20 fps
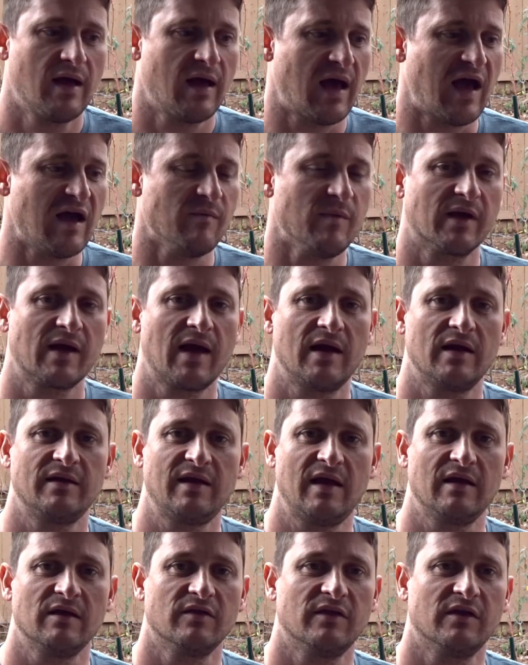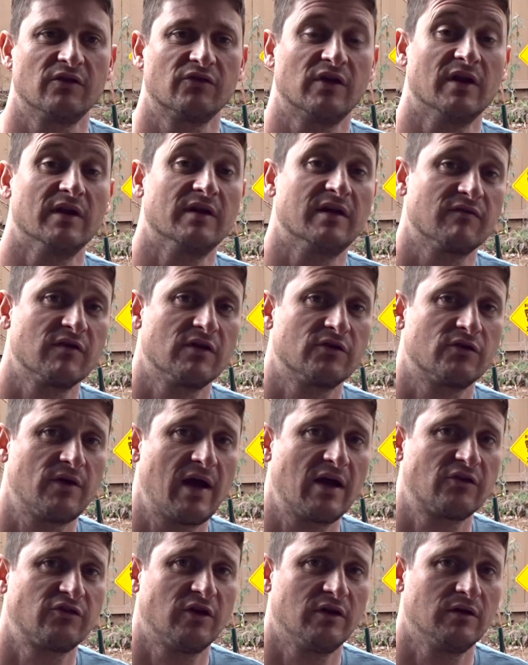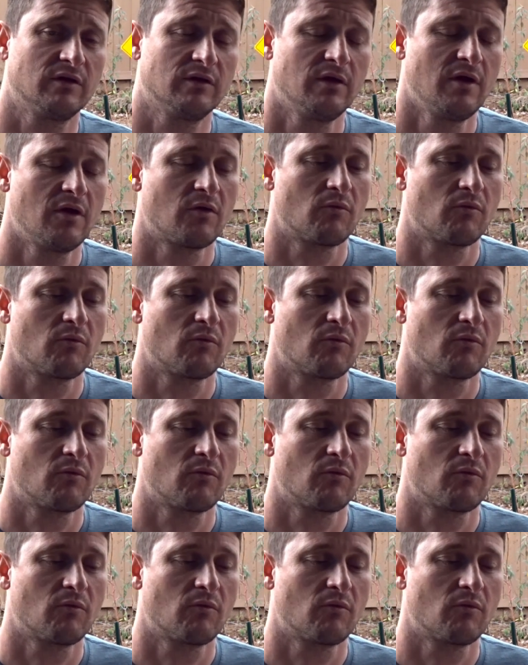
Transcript: I've been kind of taking things in a different direction.